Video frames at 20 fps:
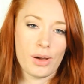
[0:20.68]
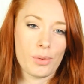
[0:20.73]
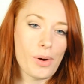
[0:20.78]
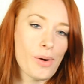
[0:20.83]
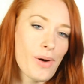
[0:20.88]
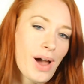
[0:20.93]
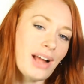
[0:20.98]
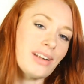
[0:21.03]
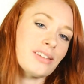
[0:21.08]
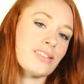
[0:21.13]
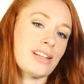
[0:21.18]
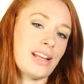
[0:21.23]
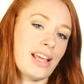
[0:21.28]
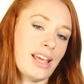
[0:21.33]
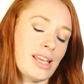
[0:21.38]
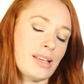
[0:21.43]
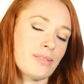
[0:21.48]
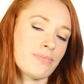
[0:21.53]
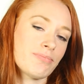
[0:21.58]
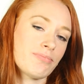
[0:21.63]
Well,
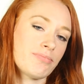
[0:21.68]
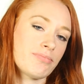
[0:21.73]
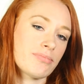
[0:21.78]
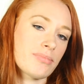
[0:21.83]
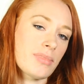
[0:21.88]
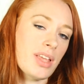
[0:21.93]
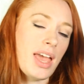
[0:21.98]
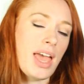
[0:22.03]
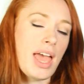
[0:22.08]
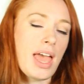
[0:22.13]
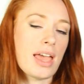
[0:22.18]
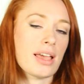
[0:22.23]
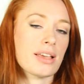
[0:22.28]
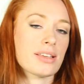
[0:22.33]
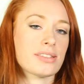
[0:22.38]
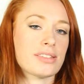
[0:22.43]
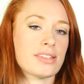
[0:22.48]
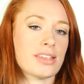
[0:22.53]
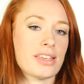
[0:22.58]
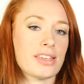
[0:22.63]
actually,
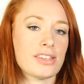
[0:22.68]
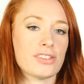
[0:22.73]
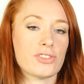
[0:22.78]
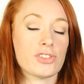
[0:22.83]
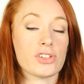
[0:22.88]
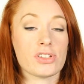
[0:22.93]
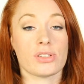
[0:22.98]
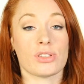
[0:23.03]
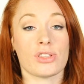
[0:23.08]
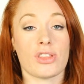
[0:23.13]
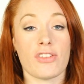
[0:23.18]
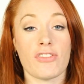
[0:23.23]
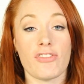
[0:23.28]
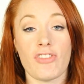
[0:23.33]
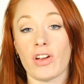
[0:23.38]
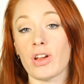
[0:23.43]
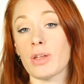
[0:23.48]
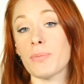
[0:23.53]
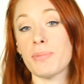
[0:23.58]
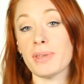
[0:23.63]
x is just the
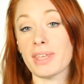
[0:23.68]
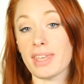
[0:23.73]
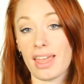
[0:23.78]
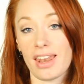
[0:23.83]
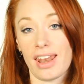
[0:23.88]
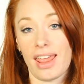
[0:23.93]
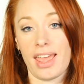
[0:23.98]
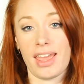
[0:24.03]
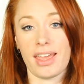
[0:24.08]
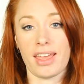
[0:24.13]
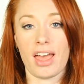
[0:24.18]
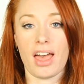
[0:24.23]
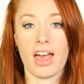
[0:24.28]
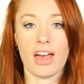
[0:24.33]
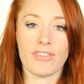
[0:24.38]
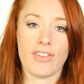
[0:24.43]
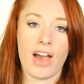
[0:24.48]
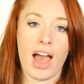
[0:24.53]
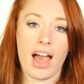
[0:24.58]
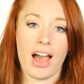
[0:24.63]
very beginning
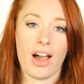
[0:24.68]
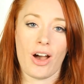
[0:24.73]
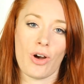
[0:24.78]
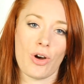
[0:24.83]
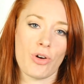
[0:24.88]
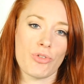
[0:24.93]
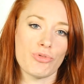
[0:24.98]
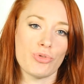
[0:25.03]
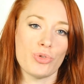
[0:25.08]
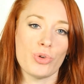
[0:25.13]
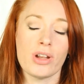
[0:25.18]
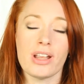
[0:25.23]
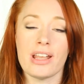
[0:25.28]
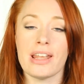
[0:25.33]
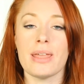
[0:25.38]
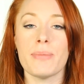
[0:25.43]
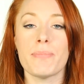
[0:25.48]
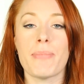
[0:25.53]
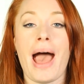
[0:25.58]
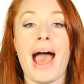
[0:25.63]
of how
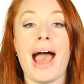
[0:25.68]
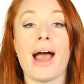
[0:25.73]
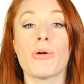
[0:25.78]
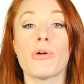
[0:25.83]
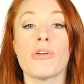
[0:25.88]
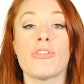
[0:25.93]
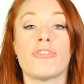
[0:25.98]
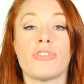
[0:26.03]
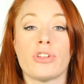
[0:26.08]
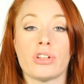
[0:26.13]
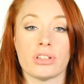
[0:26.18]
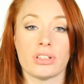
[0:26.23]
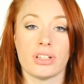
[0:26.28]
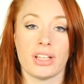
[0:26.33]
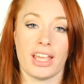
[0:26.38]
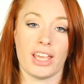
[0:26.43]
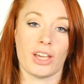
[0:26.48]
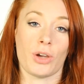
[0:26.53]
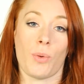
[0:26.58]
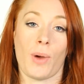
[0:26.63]
really powerful
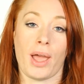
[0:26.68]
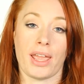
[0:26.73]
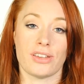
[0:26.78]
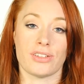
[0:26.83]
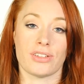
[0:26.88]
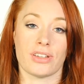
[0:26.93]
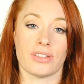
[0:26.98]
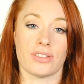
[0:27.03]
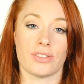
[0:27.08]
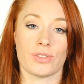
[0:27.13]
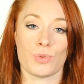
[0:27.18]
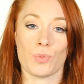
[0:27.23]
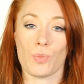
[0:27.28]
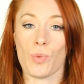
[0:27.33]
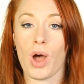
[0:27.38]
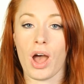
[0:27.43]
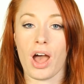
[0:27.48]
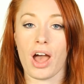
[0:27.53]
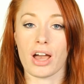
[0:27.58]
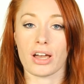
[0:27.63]
equations
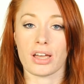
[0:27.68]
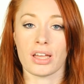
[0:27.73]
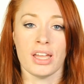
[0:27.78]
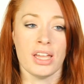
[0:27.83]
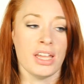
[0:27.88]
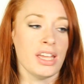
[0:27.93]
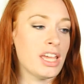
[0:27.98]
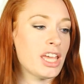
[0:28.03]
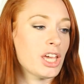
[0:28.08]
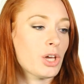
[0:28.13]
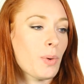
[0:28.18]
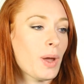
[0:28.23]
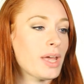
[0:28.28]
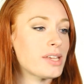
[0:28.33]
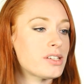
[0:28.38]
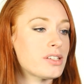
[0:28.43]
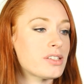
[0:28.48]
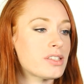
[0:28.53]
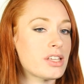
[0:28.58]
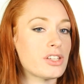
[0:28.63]
work.
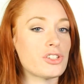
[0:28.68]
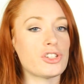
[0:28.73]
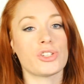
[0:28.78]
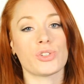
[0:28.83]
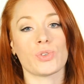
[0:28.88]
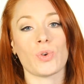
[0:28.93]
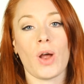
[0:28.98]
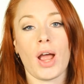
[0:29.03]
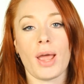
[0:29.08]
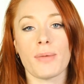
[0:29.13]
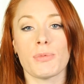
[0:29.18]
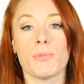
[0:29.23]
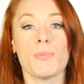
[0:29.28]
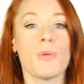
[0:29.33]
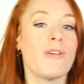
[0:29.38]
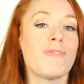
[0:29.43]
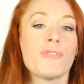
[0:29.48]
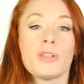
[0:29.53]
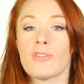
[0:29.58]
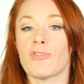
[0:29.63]
Equations that describe the
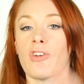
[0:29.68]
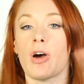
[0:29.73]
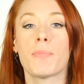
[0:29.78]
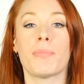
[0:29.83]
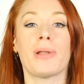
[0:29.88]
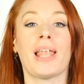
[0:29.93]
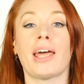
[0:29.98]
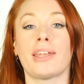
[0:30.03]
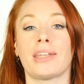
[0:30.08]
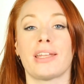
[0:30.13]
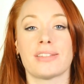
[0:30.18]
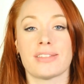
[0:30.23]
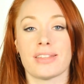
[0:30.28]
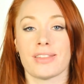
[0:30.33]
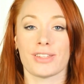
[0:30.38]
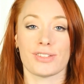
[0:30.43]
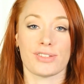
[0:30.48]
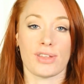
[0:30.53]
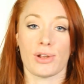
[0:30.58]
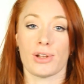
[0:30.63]
movement of our planets in
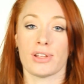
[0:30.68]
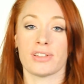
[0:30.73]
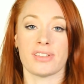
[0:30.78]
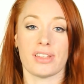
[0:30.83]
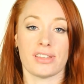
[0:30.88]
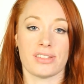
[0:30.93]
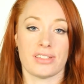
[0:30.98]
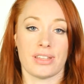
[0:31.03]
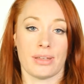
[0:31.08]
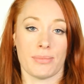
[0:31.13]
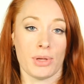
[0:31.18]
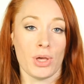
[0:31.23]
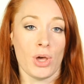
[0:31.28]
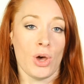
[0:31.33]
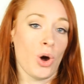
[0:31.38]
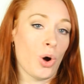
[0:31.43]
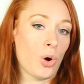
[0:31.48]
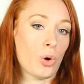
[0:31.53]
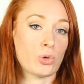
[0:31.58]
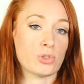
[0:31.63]
the solar system,
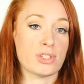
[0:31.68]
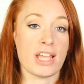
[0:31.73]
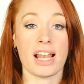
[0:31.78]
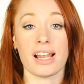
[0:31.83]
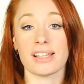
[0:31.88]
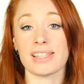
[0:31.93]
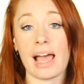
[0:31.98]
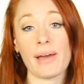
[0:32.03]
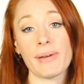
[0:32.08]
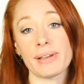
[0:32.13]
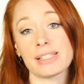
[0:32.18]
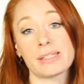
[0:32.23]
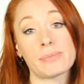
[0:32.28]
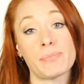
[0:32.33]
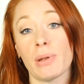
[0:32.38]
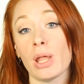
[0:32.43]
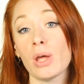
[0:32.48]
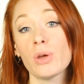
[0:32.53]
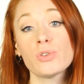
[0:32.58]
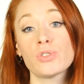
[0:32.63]
or tell us how
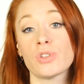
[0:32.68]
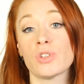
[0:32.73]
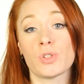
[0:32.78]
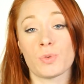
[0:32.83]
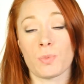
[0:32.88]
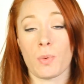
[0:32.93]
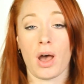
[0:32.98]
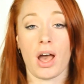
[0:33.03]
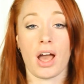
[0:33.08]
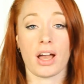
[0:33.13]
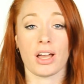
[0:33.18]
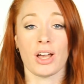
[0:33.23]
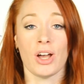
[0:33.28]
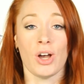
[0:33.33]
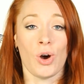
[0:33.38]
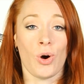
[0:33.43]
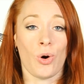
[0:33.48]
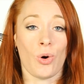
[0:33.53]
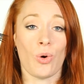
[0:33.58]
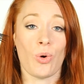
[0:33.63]
explosions work,
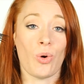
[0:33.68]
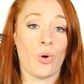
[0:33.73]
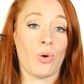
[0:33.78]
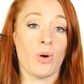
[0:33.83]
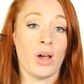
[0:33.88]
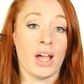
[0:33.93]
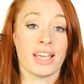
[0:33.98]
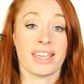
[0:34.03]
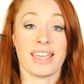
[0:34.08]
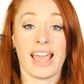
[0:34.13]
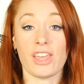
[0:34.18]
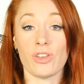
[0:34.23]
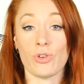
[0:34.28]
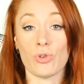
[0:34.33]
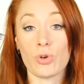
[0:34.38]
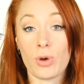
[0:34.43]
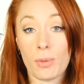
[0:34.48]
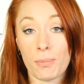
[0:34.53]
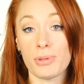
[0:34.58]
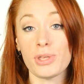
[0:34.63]
or get
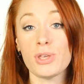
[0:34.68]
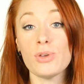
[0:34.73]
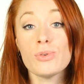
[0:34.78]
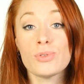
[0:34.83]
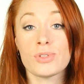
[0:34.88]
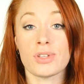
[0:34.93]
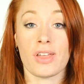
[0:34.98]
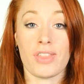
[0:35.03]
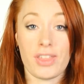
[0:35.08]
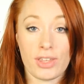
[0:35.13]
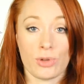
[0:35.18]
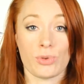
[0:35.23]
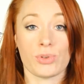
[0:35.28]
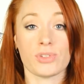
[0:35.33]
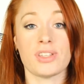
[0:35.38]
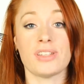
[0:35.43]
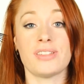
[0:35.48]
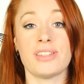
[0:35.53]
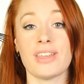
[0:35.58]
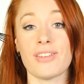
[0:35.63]
your computer that you're
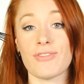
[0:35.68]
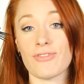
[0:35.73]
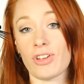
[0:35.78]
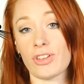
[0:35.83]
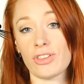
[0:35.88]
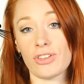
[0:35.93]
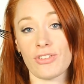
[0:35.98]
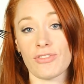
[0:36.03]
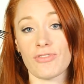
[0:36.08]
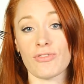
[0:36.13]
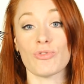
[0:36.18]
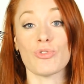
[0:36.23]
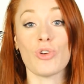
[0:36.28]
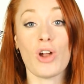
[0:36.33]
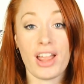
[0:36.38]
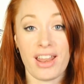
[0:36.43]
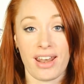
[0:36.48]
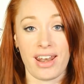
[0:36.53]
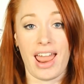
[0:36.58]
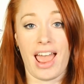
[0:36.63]
sitting in front of
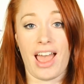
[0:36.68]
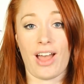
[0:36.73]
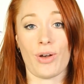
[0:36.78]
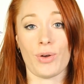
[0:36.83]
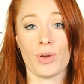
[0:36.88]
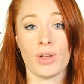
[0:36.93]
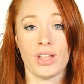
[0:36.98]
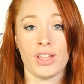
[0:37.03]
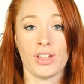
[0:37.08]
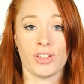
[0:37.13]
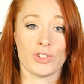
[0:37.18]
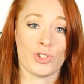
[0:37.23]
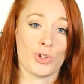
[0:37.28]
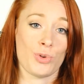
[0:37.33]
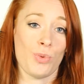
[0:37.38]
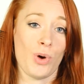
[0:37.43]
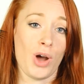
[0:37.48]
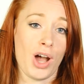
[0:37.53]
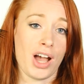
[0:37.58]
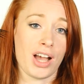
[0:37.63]
right now to
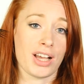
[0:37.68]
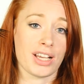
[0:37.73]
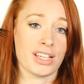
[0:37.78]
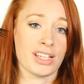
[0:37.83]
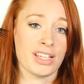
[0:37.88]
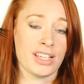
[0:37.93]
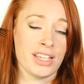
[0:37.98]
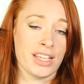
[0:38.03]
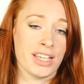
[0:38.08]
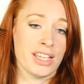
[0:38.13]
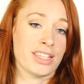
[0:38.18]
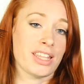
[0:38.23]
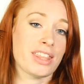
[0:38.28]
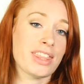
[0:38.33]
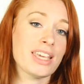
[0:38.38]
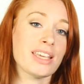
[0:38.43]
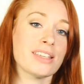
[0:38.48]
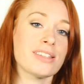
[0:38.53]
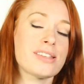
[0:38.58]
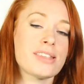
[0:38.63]
work. The
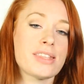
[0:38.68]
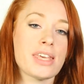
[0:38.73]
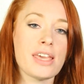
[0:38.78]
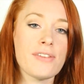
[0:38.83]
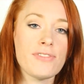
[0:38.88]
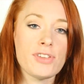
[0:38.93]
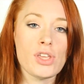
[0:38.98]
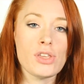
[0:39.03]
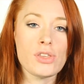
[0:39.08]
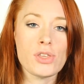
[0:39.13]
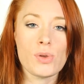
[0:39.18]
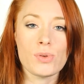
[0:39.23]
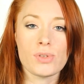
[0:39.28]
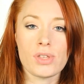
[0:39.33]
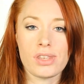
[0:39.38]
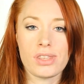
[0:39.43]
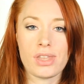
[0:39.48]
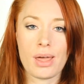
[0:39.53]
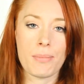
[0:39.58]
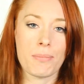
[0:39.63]
thing is that if you use
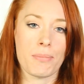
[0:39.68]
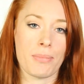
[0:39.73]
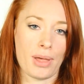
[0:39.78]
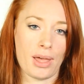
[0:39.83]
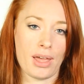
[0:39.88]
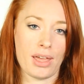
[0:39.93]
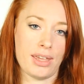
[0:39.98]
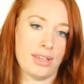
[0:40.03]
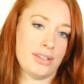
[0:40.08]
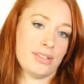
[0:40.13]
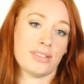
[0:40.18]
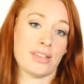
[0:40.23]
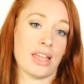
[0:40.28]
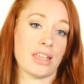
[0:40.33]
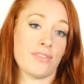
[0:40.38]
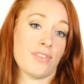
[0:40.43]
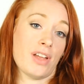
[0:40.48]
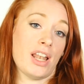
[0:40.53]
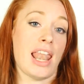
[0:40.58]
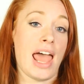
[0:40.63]
a number
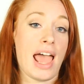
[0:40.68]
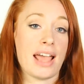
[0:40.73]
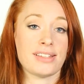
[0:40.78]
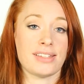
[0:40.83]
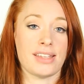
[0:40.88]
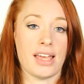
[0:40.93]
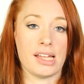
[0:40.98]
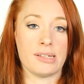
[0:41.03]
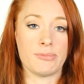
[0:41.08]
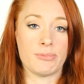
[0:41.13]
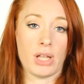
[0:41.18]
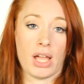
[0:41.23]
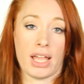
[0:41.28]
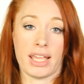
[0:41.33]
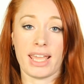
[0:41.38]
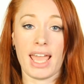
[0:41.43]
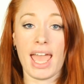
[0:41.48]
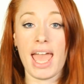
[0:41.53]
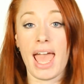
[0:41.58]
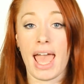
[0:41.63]
instead of a letter,
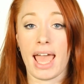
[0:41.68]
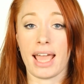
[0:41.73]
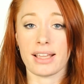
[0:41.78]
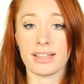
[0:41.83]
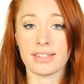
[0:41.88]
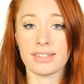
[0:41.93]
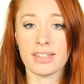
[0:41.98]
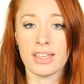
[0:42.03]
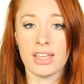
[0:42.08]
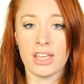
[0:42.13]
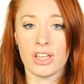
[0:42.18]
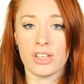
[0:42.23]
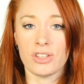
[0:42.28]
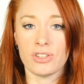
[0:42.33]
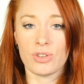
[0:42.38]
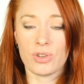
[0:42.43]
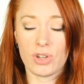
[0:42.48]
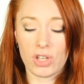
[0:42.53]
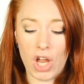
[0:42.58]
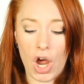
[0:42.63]
like x,
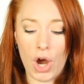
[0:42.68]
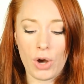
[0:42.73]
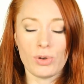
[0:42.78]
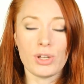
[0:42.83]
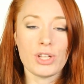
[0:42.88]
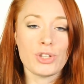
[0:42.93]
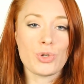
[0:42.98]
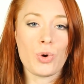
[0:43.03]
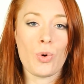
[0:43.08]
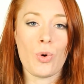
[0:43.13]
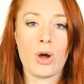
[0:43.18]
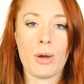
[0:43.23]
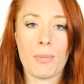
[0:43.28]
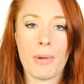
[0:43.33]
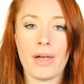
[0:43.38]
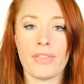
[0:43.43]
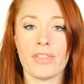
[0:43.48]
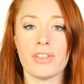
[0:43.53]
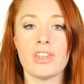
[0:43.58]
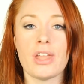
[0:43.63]
you can only talk
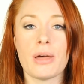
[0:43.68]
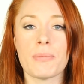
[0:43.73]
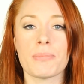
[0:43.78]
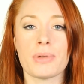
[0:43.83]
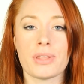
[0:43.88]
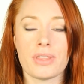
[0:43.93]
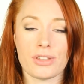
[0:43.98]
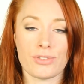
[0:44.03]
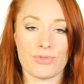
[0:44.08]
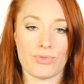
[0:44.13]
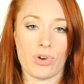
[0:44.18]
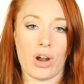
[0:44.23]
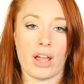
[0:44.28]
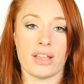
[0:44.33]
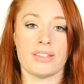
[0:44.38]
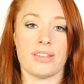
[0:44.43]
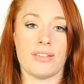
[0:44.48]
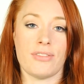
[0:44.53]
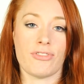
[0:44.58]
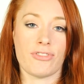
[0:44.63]
about the number that's
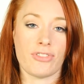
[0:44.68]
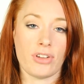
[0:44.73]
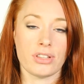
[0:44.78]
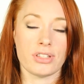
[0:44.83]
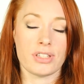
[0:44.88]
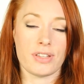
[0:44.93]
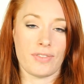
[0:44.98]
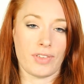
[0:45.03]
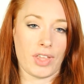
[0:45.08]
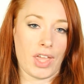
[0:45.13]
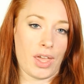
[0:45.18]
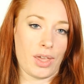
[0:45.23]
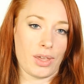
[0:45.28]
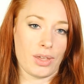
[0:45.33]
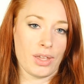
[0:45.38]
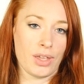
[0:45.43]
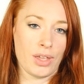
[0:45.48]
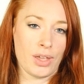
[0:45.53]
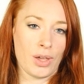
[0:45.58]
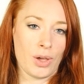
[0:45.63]
right in front of you.
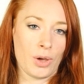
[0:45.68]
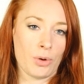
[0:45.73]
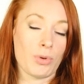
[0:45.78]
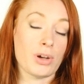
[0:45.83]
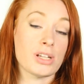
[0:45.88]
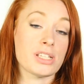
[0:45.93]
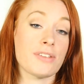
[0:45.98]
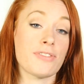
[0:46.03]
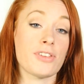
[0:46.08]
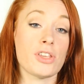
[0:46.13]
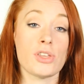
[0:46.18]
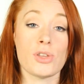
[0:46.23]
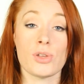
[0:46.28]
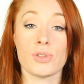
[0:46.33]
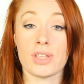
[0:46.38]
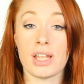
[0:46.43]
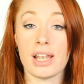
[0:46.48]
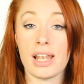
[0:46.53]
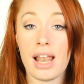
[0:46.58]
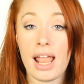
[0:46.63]
Whereas if you
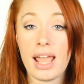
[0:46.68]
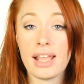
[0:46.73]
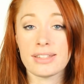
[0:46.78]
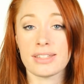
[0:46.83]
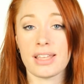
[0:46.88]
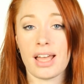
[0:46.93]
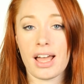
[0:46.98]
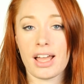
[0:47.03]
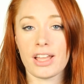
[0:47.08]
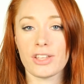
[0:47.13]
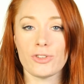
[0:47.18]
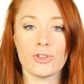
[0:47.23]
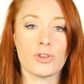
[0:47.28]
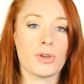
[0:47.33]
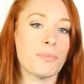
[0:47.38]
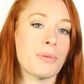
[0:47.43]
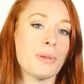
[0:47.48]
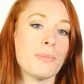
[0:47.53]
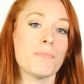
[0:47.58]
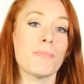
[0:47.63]
use a letter, you
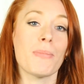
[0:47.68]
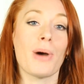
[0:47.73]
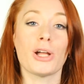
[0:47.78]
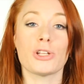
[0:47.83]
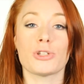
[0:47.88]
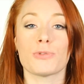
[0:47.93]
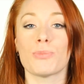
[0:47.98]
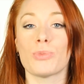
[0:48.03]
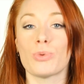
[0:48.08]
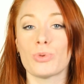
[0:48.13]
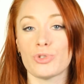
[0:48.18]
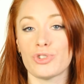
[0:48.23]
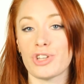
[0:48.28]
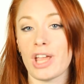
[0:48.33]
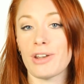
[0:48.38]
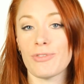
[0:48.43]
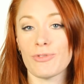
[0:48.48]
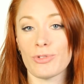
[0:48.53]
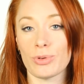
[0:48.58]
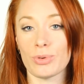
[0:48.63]
could be much more
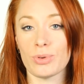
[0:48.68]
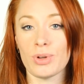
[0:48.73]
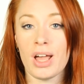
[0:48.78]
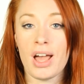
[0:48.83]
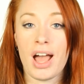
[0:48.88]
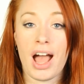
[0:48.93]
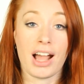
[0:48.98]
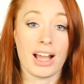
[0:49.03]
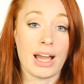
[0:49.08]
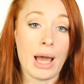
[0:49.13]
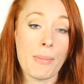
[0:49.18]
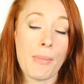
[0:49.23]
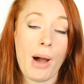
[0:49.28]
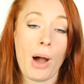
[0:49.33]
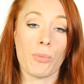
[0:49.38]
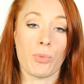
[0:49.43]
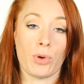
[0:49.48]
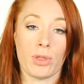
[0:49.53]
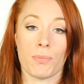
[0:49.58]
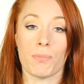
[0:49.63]
general and come
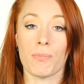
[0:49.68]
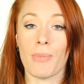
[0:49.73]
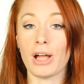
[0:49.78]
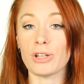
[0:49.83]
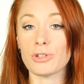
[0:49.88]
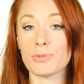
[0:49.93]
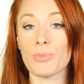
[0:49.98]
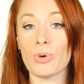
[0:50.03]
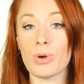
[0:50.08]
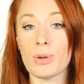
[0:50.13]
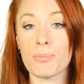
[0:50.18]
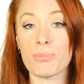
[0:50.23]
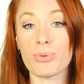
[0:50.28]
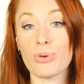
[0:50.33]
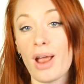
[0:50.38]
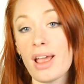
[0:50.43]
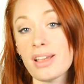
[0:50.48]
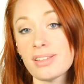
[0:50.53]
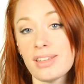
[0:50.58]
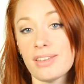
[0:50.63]
up with much more
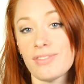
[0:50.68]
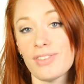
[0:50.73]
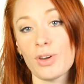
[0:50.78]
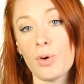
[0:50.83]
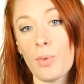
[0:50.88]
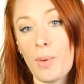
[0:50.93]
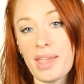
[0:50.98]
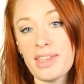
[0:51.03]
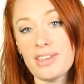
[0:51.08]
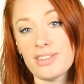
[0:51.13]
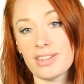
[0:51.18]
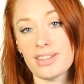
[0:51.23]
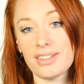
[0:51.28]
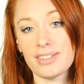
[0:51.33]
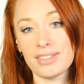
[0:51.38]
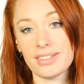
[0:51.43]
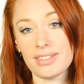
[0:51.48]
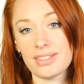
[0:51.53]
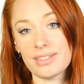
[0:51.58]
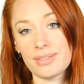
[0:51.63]
impressive
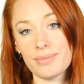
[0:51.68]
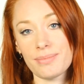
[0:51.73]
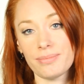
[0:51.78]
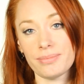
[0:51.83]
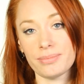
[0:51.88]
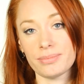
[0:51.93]
equations.